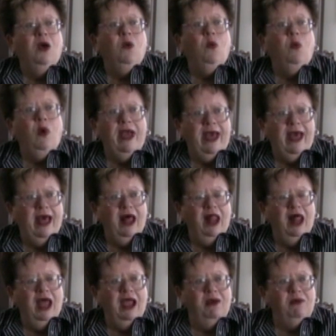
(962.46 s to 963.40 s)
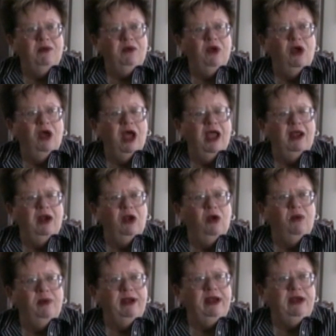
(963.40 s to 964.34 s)
Well, I
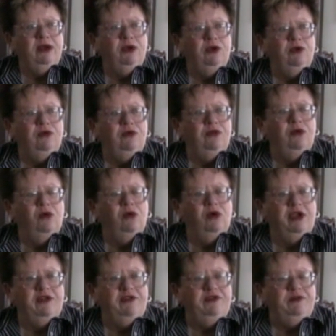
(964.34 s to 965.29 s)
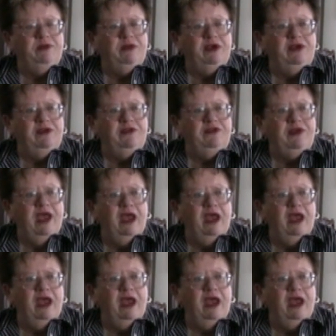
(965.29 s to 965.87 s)
already knew the Hoytsmas,